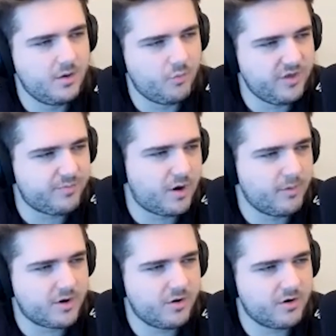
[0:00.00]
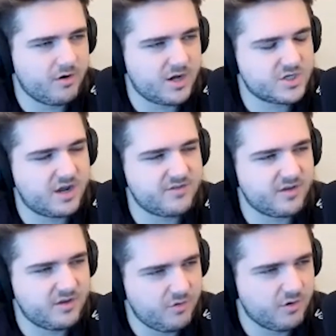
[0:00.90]
with promo code Garage Guys at
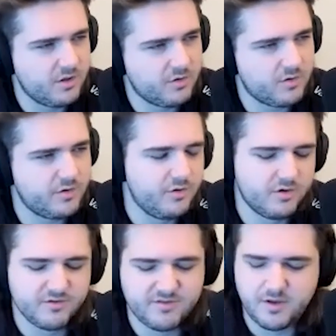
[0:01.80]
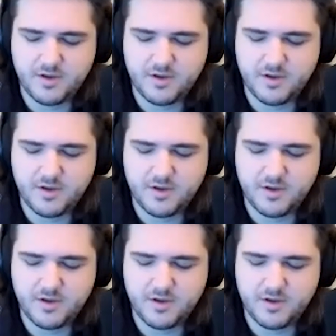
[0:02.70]
your local Hooters.